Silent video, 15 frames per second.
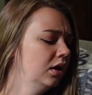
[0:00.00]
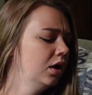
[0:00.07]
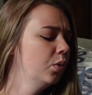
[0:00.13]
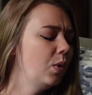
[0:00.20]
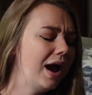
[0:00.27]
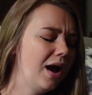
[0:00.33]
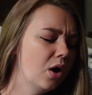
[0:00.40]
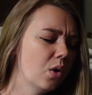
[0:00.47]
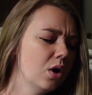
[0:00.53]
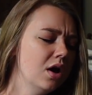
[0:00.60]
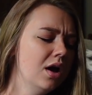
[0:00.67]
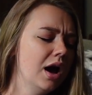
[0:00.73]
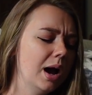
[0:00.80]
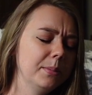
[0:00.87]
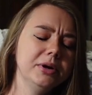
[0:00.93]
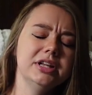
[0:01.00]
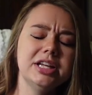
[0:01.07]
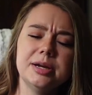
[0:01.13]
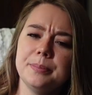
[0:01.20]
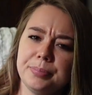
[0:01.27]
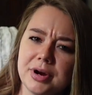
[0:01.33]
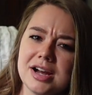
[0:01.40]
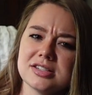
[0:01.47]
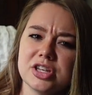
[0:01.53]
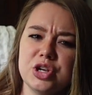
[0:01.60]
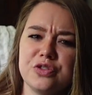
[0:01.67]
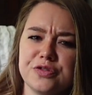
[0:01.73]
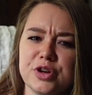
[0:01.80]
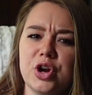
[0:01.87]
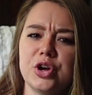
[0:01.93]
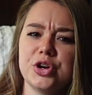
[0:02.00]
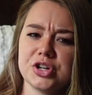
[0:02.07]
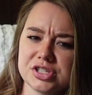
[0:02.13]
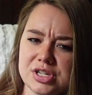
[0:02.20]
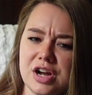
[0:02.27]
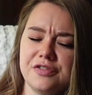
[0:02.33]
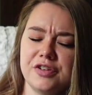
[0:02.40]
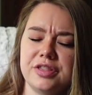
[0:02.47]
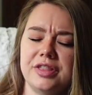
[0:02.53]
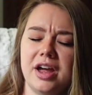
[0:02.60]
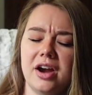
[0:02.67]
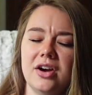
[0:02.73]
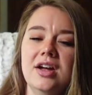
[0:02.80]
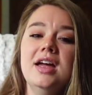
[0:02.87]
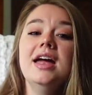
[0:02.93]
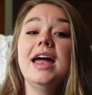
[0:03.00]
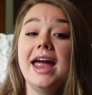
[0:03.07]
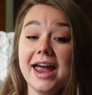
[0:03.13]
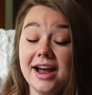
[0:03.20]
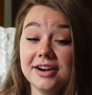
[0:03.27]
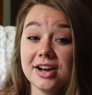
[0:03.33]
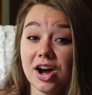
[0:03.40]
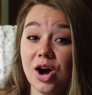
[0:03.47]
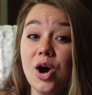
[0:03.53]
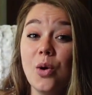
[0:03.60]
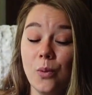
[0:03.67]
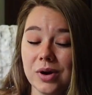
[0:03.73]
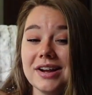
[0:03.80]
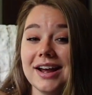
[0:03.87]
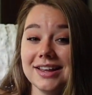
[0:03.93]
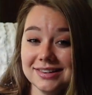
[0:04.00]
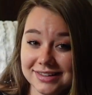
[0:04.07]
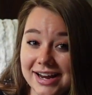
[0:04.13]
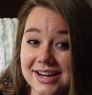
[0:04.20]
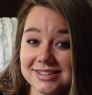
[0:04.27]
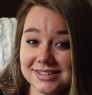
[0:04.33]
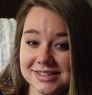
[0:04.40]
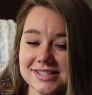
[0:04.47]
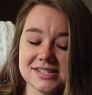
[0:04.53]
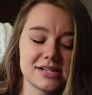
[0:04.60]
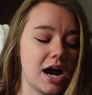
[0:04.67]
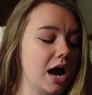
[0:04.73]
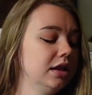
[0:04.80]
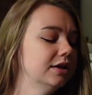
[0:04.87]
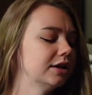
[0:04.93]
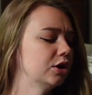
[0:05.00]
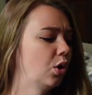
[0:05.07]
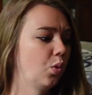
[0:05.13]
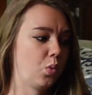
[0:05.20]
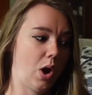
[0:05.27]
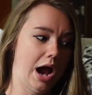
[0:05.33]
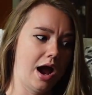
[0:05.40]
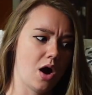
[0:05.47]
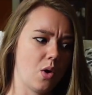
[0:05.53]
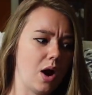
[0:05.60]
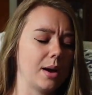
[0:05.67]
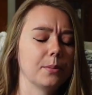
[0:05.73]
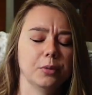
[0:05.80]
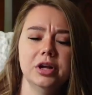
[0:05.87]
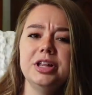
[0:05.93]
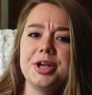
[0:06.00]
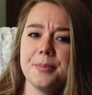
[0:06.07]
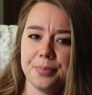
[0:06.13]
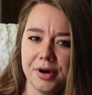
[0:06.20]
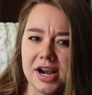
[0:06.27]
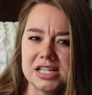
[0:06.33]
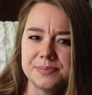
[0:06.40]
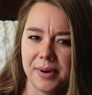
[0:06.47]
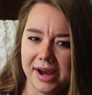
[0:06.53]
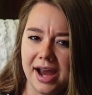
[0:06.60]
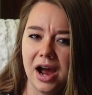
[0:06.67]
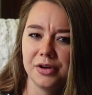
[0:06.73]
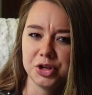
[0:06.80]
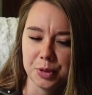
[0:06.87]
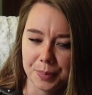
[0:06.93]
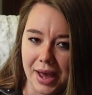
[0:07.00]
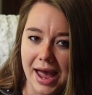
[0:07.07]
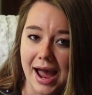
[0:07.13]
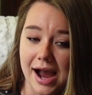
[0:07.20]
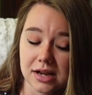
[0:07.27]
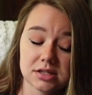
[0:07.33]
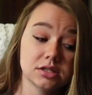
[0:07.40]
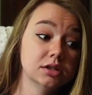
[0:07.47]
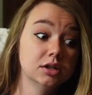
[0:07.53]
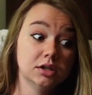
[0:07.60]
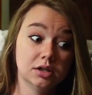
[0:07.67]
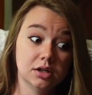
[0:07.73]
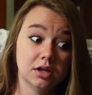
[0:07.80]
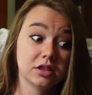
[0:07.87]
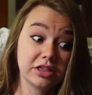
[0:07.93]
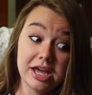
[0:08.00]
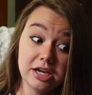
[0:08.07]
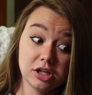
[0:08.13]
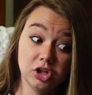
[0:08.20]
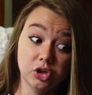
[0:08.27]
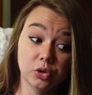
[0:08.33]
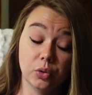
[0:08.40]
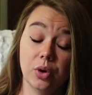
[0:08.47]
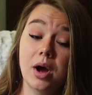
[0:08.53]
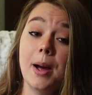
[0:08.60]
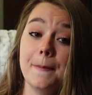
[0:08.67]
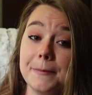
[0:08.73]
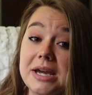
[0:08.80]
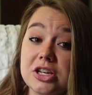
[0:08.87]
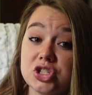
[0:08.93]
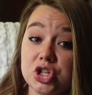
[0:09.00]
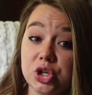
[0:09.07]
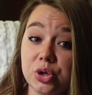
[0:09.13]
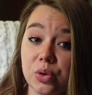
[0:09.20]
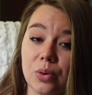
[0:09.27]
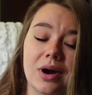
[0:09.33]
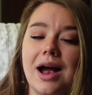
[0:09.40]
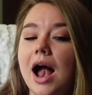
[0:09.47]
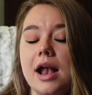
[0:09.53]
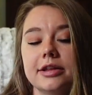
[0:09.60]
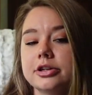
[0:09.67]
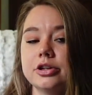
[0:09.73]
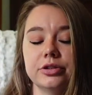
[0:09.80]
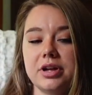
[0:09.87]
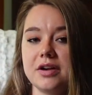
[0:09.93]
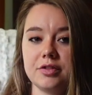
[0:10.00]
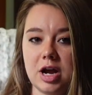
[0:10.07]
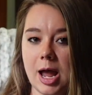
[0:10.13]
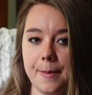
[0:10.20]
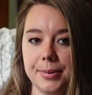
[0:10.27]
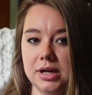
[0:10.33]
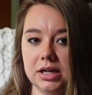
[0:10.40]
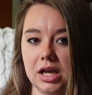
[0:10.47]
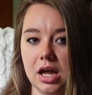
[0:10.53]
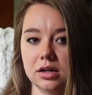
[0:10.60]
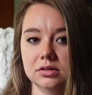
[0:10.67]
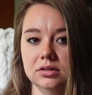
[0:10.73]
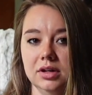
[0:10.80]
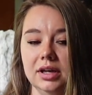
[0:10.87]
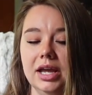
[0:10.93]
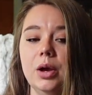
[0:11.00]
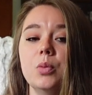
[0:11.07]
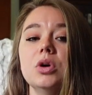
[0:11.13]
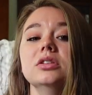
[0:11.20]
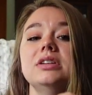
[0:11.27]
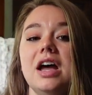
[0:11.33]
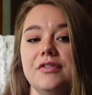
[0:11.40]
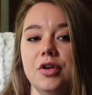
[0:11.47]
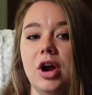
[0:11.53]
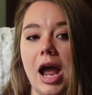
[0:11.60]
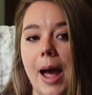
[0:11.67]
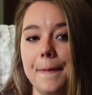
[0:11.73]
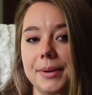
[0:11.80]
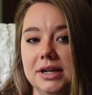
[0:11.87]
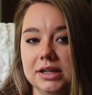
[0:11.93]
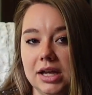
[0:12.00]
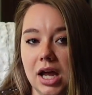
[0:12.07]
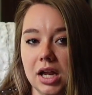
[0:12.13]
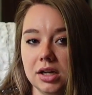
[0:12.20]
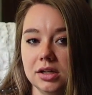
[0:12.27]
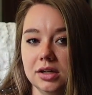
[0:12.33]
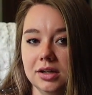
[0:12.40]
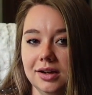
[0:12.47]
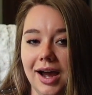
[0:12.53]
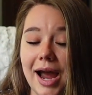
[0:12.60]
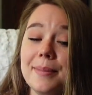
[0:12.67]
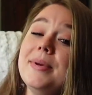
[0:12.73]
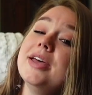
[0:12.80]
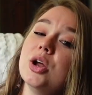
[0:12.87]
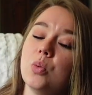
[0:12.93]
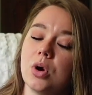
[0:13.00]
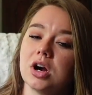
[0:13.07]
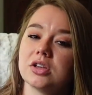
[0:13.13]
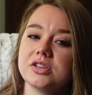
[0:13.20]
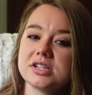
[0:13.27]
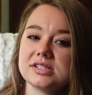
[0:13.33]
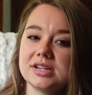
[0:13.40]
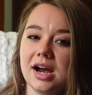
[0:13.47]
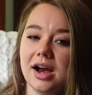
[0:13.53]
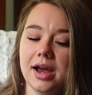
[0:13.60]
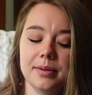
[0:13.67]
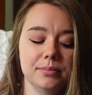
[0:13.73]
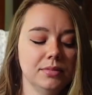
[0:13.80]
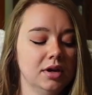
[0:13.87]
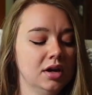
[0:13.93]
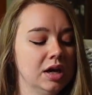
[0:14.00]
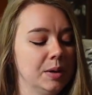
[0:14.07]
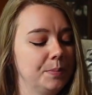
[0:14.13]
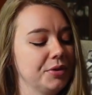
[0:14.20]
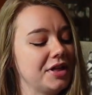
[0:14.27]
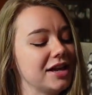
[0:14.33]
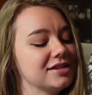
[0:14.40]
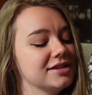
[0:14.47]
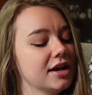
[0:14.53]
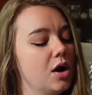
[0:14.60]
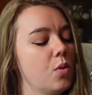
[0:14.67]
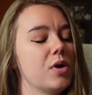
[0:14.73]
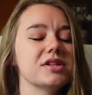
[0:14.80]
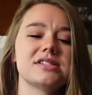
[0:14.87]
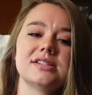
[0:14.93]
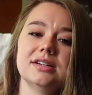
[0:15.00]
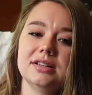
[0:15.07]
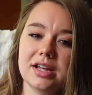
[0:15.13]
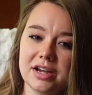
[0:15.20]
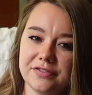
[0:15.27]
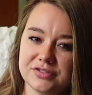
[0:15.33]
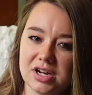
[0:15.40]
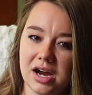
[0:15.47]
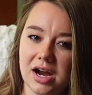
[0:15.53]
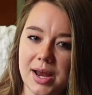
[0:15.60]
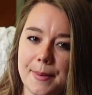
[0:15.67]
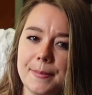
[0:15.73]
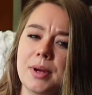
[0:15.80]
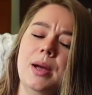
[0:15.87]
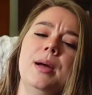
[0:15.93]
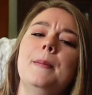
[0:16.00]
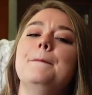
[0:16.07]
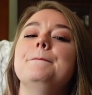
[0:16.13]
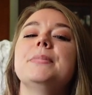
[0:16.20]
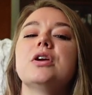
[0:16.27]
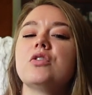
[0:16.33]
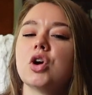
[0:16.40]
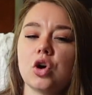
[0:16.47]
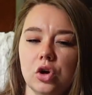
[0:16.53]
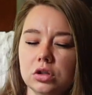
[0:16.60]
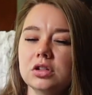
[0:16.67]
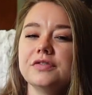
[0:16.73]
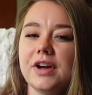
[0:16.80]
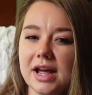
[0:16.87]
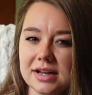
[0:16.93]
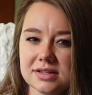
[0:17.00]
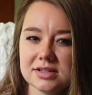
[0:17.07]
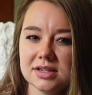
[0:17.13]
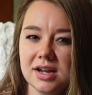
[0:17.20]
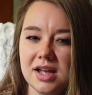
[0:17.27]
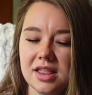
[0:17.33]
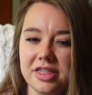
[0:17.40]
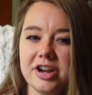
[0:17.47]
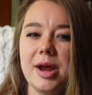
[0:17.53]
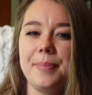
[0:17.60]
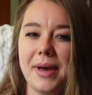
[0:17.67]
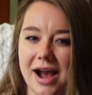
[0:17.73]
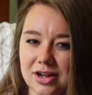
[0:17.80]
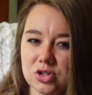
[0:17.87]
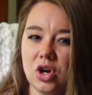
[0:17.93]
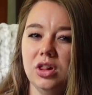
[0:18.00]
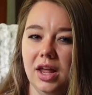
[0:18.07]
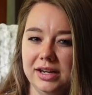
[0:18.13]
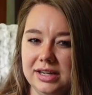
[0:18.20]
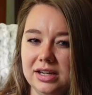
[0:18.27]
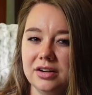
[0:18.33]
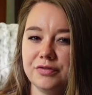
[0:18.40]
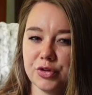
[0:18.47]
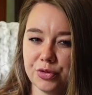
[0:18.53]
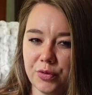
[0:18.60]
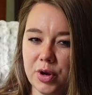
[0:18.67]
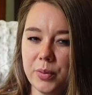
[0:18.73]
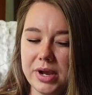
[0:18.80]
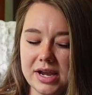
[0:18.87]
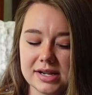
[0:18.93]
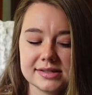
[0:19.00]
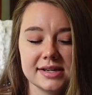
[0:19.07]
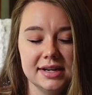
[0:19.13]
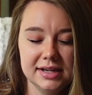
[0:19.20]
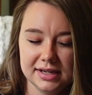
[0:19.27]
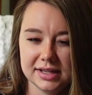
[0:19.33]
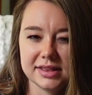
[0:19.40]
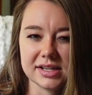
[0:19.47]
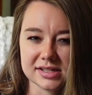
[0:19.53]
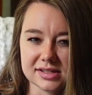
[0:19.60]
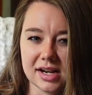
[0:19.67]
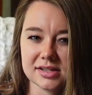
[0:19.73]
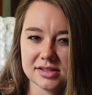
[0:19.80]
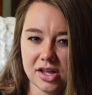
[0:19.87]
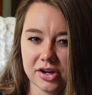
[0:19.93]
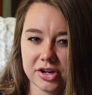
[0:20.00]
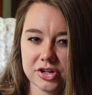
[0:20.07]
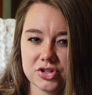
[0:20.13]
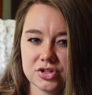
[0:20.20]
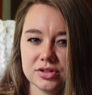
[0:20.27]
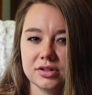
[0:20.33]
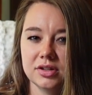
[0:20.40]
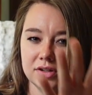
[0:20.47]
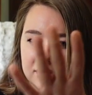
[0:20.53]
Wow, I'm really impressed that you fit all your stuff in there. Anna, when I landed in Scotland. Wow, I'm really impressed by how you packed. Thank you, me too. And it'll never happen again. It will never happen again. I made it work this time, but that's like a once in a lifetime miracle event that I packed all I needed for 3 weeks in this size luggage.